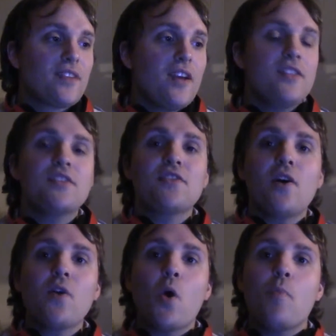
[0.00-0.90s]
The
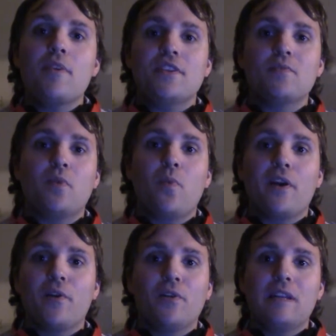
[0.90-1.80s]
song opens with
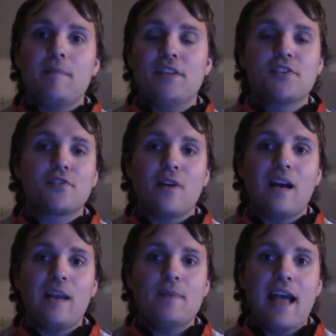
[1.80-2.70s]
what can only be
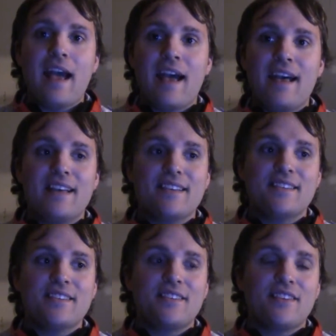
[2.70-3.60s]
described
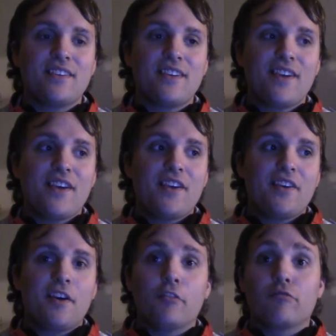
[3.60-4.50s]
as
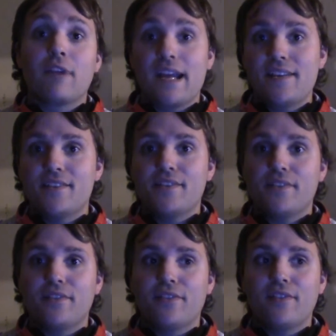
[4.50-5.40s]
a race.
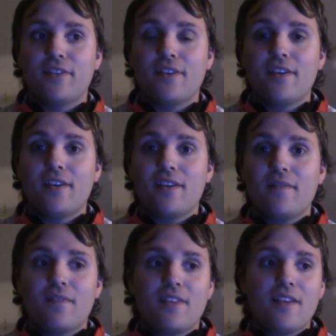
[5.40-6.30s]

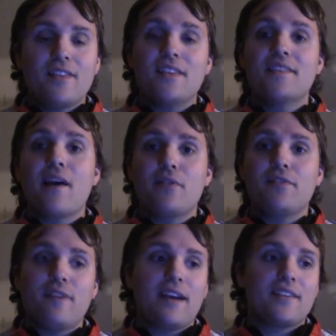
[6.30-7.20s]
The sound
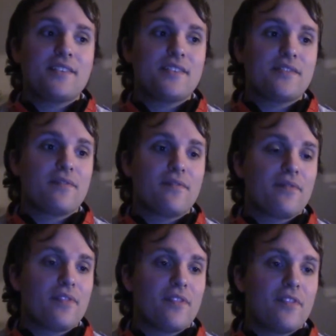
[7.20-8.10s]
effects
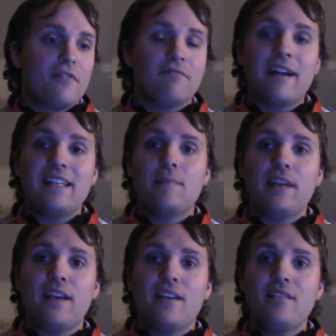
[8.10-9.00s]
right at the
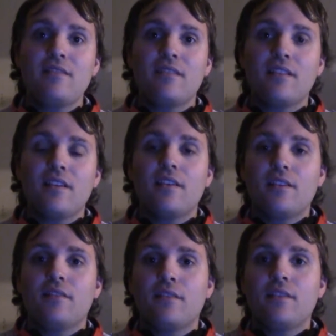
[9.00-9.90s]
beginning,
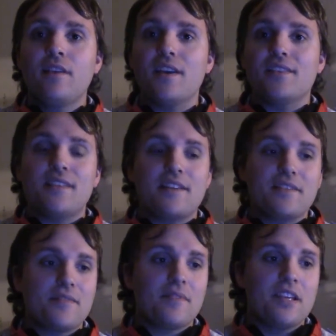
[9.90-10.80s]
yes, that
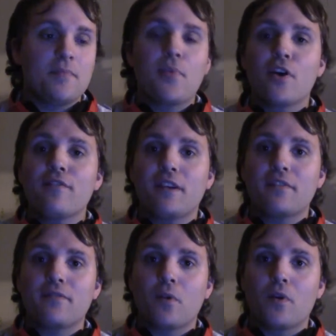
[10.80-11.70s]
is perfect
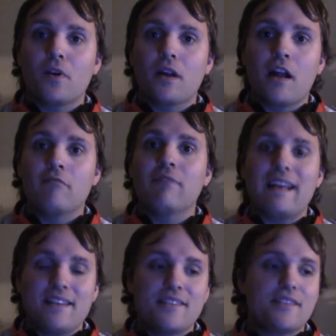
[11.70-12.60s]
for a
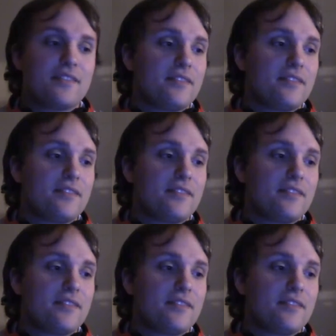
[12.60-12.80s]
race.